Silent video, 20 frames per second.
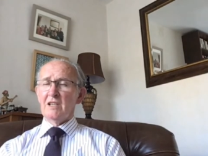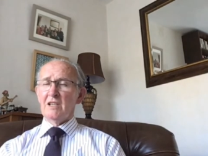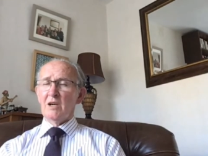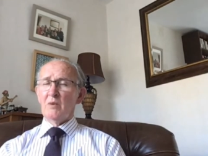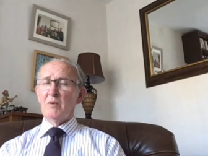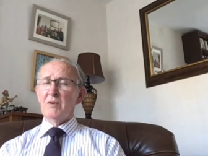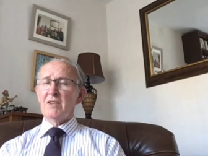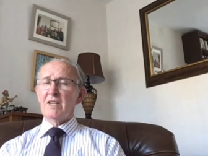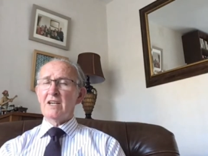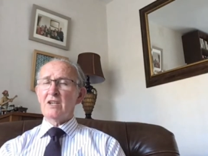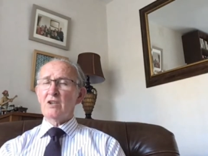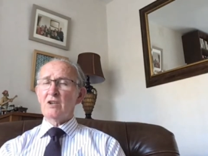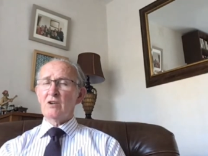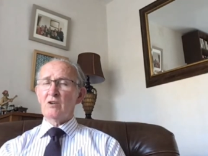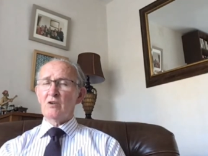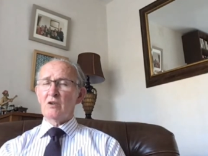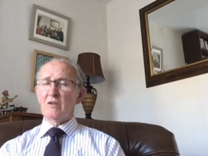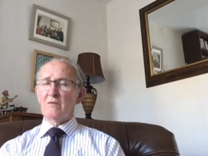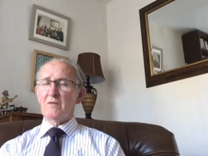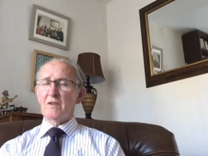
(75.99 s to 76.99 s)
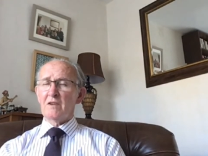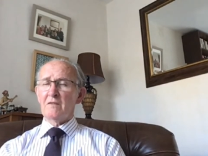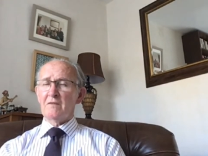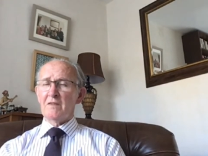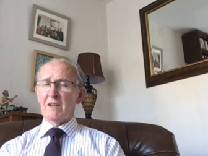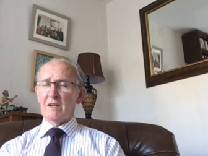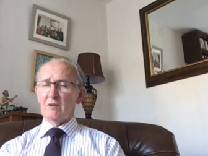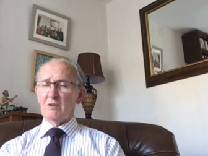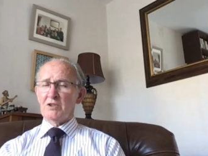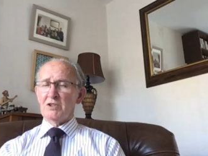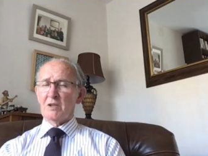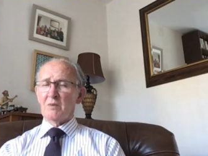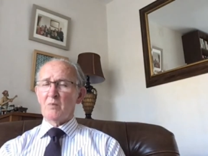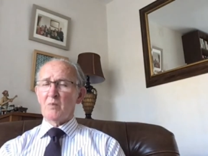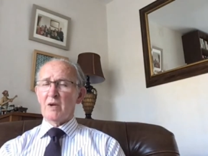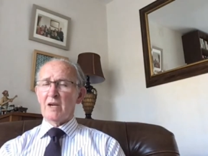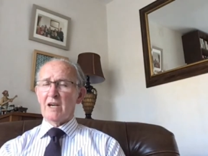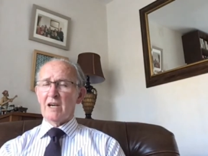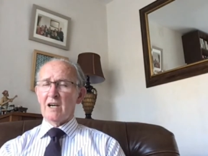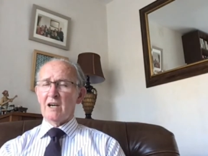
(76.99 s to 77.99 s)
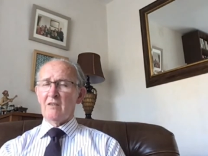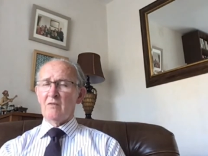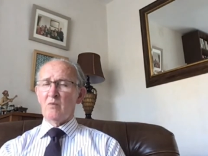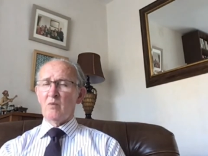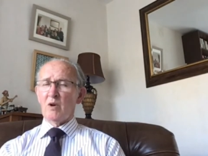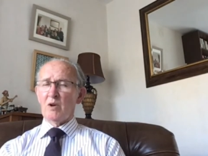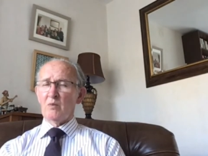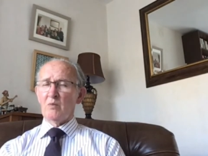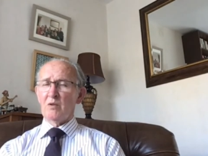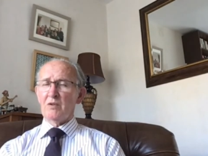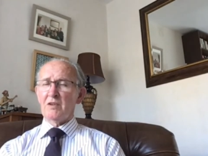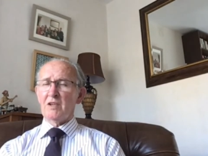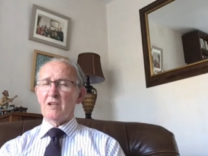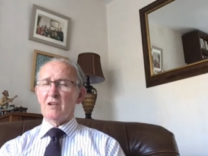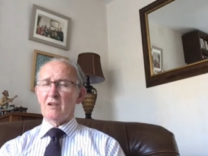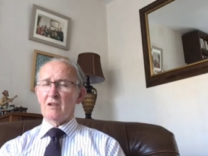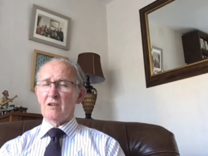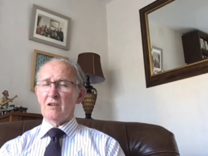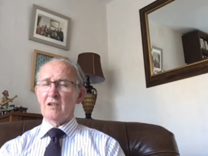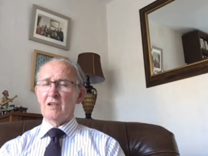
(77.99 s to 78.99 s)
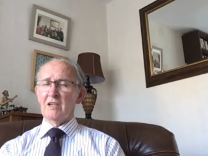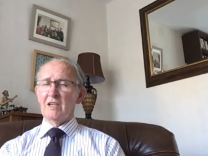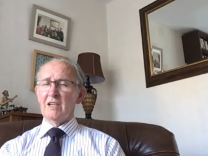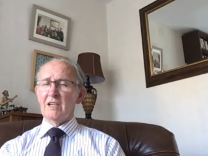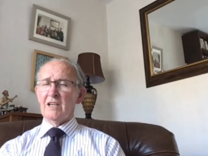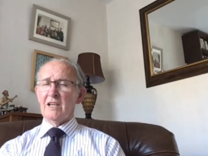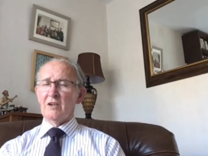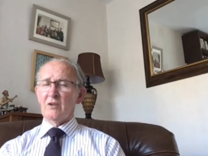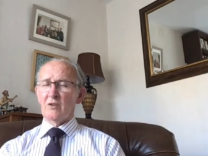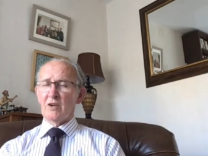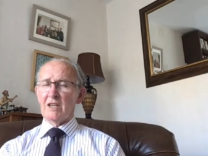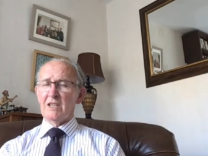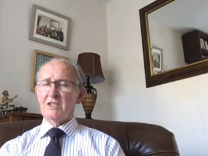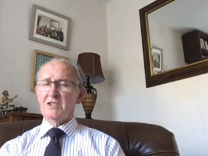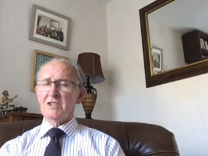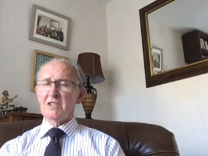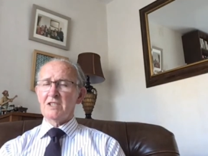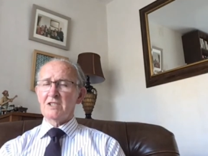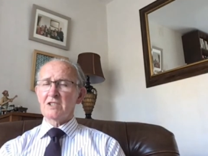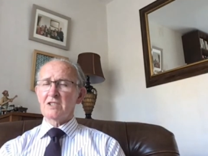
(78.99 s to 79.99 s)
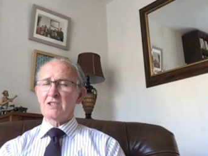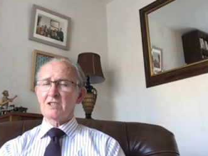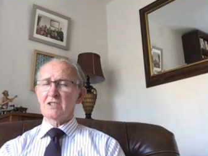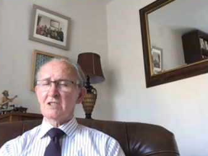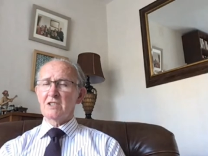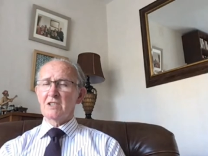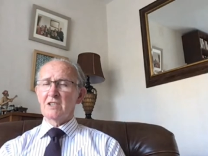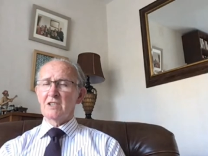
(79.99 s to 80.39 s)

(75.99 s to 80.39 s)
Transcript: We thank you, Lord, for the fellowship we have one with the other in Christ Jesus.